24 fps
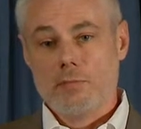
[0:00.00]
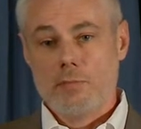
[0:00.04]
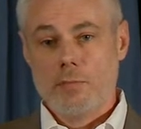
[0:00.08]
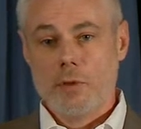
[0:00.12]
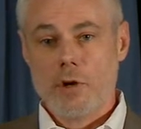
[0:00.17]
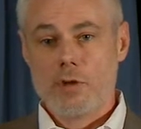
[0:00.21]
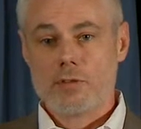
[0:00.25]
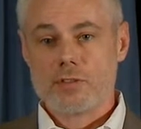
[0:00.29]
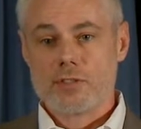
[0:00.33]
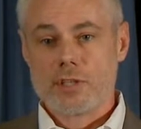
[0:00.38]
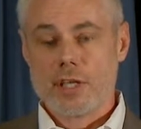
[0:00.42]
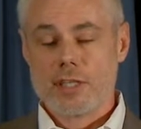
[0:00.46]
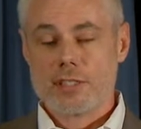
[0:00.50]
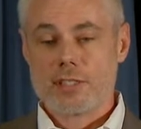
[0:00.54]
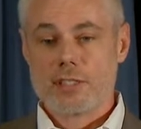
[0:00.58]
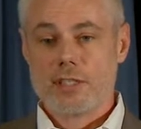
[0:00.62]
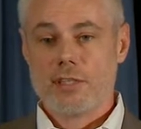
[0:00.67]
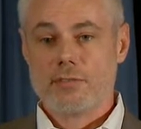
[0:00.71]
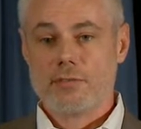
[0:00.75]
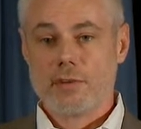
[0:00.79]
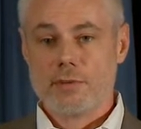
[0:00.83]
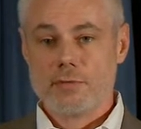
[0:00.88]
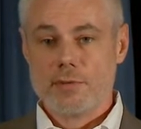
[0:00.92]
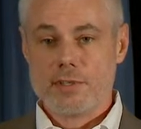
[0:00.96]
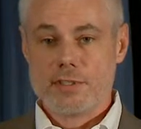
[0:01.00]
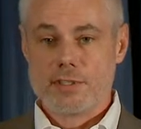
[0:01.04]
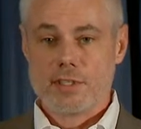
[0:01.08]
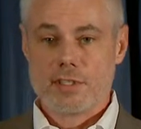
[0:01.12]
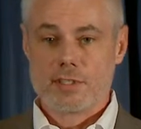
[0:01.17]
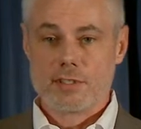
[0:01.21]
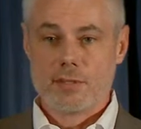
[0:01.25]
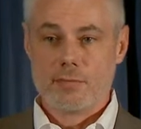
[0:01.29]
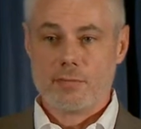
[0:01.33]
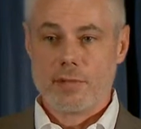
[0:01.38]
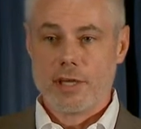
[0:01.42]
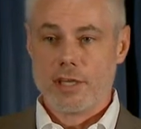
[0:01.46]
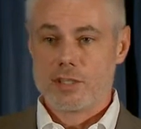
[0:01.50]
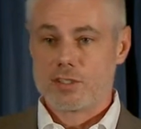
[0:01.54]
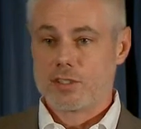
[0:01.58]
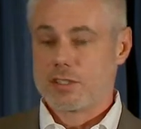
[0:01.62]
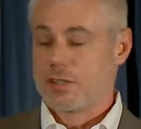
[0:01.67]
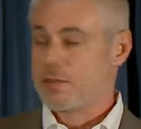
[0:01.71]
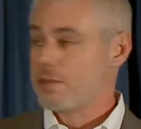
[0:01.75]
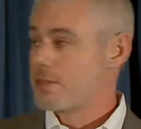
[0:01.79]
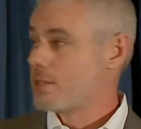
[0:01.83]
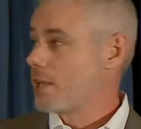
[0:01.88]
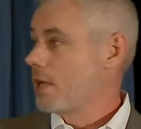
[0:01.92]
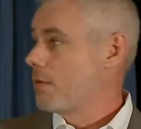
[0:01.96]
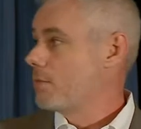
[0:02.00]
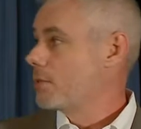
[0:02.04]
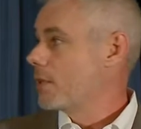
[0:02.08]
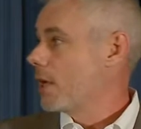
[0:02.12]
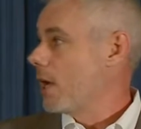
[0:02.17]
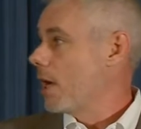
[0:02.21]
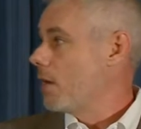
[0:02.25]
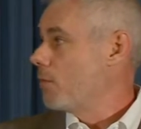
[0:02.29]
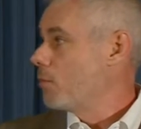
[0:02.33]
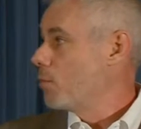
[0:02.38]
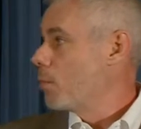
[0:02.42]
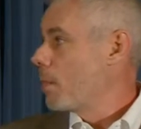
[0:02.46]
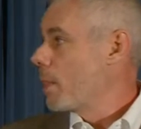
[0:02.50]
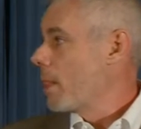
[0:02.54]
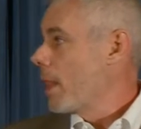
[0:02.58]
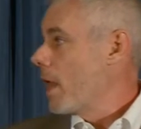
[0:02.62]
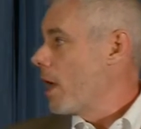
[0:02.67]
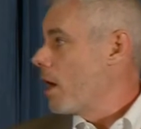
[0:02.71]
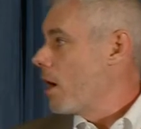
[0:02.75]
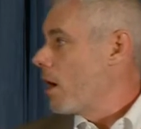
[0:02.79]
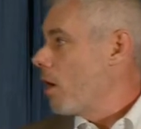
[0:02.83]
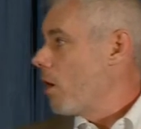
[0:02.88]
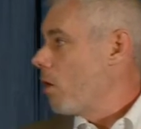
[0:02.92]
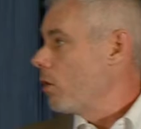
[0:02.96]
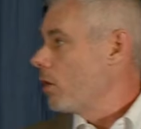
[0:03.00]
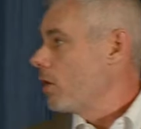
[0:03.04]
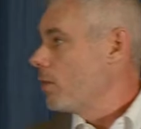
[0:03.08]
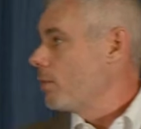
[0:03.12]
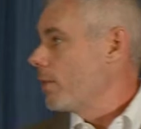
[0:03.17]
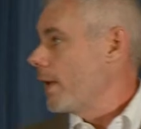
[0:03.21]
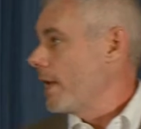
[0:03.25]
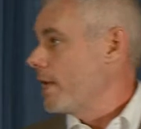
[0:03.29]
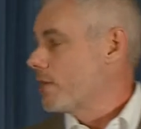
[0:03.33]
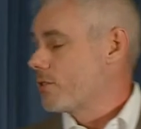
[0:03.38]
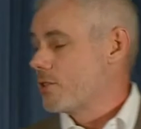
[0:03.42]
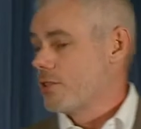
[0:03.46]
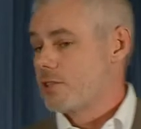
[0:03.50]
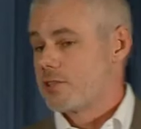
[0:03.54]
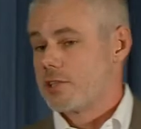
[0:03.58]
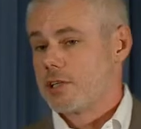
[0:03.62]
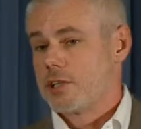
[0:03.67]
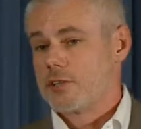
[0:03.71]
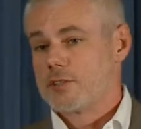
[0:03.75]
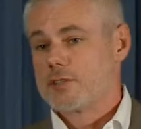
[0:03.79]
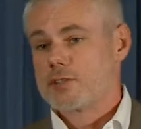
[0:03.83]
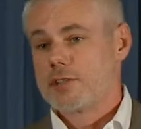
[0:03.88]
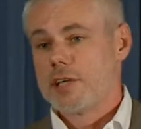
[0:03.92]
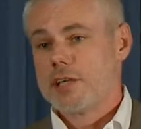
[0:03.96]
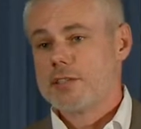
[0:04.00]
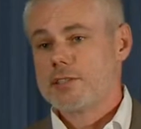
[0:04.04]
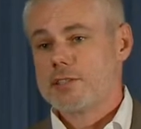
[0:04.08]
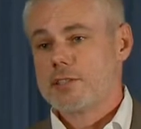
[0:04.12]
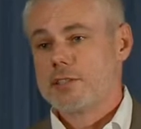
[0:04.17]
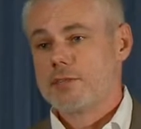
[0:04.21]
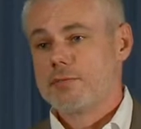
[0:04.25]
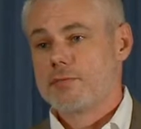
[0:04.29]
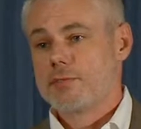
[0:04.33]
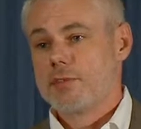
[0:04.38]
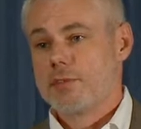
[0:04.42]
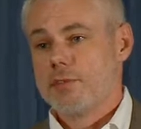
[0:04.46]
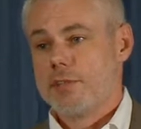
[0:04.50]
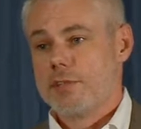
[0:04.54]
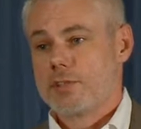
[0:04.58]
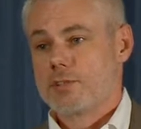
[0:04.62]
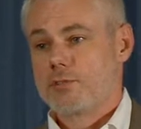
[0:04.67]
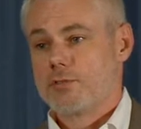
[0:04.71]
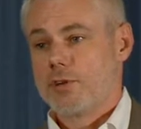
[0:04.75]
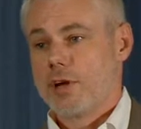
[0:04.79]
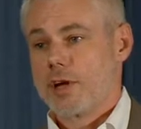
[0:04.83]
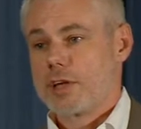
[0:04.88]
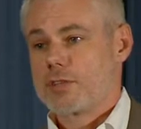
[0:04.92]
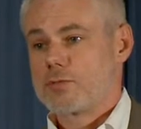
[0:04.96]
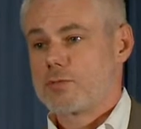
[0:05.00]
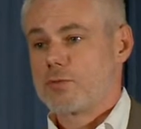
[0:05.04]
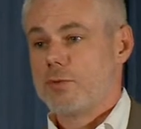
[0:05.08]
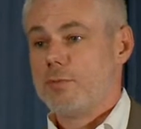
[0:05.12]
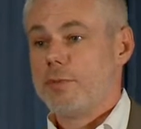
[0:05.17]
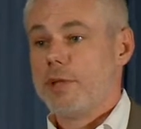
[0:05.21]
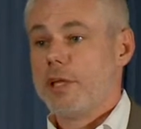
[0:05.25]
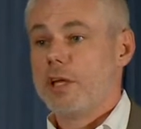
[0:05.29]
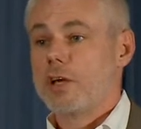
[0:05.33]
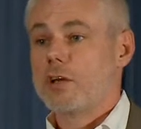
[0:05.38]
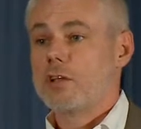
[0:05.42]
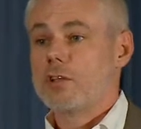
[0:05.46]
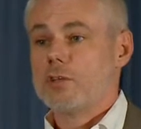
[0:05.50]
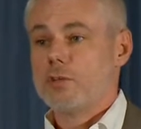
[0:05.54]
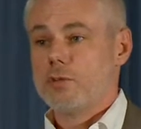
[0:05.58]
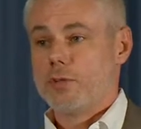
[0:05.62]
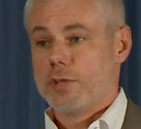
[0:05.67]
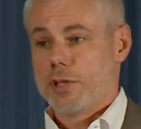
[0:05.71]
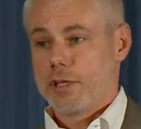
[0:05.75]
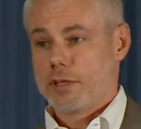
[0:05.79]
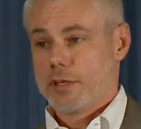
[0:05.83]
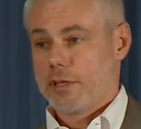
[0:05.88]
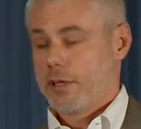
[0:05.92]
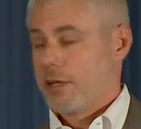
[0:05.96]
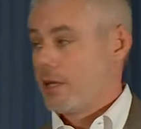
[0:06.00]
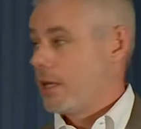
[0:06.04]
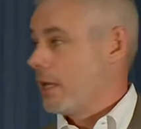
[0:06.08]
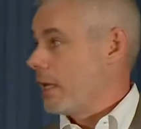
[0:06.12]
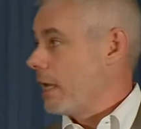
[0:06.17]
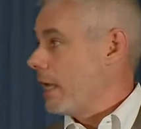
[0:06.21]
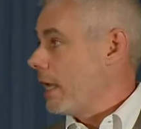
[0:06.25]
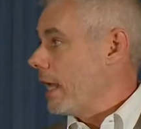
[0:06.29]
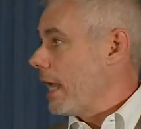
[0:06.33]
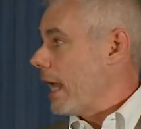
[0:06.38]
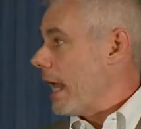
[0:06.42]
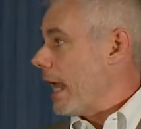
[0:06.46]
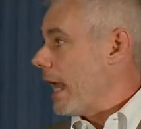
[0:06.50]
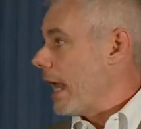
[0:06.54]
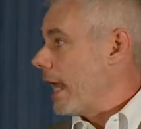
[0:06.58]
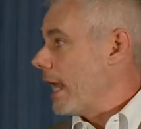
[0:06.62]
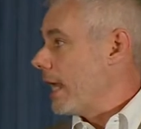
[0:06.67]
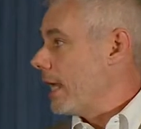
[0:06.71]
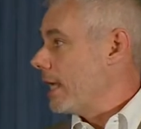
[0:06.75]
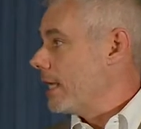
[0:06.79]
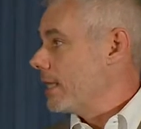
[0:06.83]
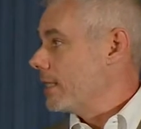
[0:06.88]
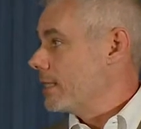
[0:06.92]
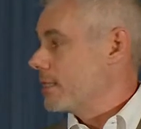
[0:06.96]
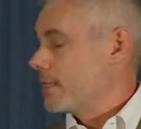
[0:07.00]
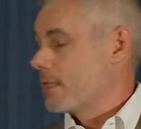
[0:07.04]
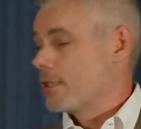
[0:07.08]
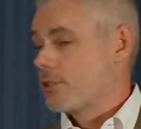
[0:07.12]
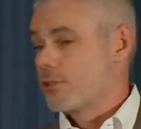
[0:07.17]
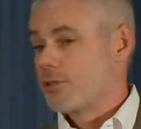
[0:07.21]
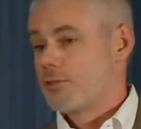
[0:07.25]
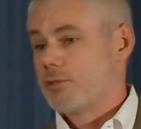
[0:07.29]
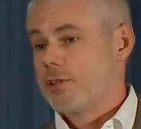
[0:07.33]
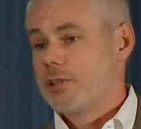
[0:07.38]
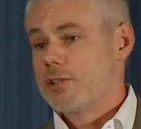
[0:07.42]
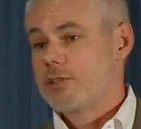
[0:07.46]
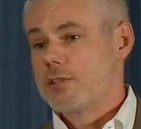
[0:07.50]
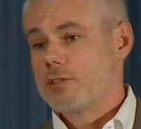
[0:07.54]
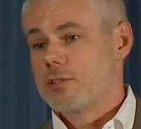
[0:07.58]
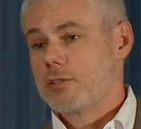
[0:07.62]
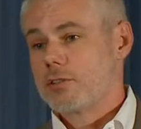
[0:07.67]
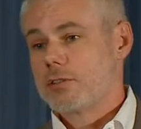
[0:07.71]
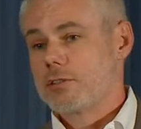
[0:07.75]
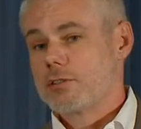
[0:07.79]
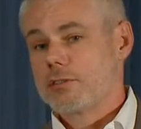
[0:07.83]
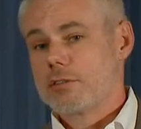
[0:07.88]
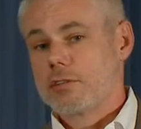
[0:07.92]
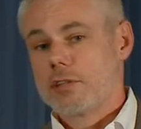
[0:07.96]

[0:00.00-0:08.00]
both sensitive and resistant patients at the same time, only patients that are sensitive to these drugs would be included. And traditional